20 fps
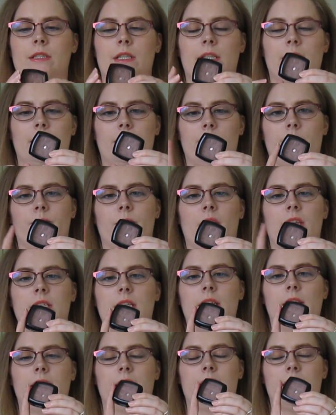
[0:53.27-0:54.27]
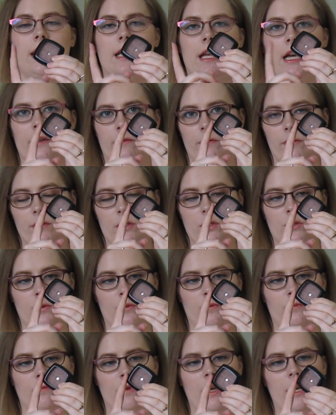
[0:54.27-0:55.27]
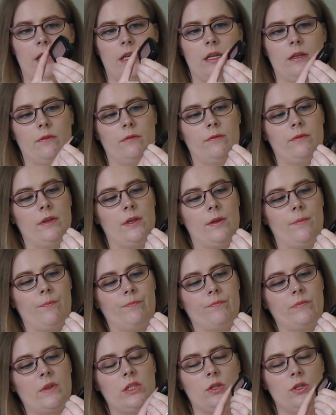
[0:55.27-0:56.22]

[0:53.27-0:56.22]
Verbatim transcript: till till the day I've u i have I have um,